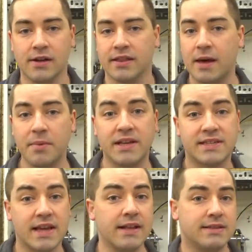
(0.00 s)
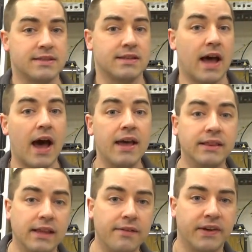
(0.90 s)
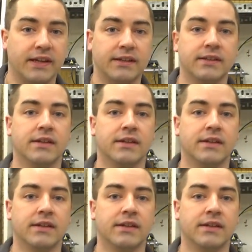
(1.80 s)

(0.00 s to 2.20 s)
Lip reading: That makes sense. I love it.